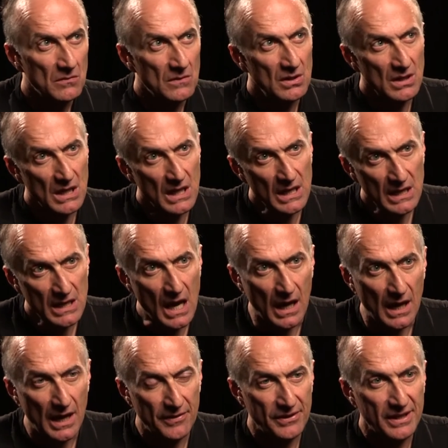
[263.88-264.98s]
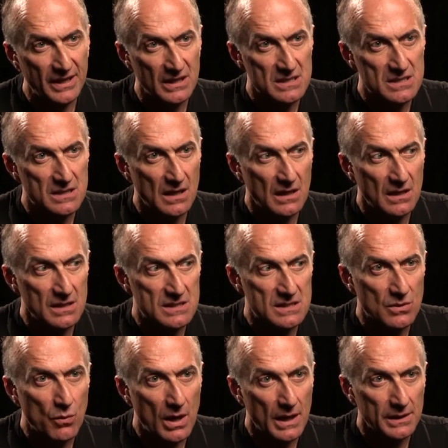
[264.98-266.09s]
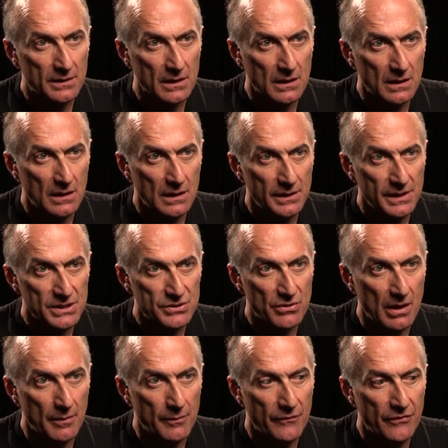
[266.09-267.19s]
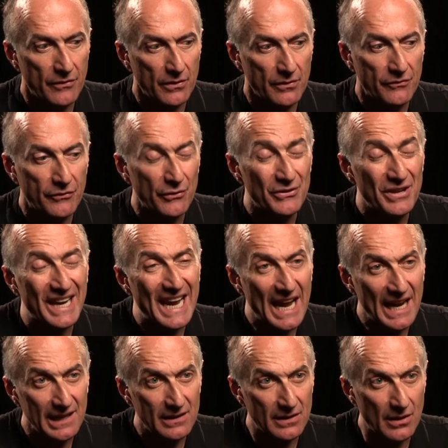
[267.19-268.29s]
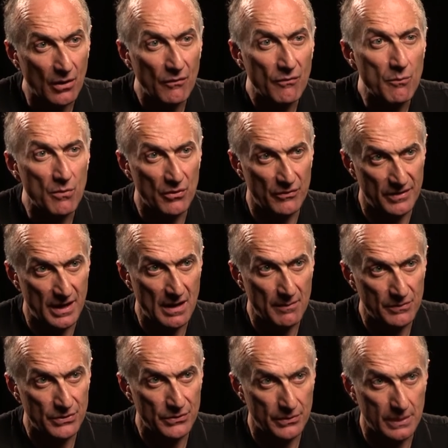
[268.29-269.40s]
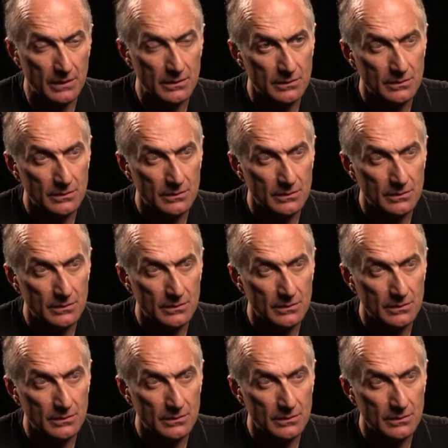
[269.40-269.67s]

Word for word: Yeah, I think it's uh, it's quite uh, natural for, for the kind of movie I'm doing.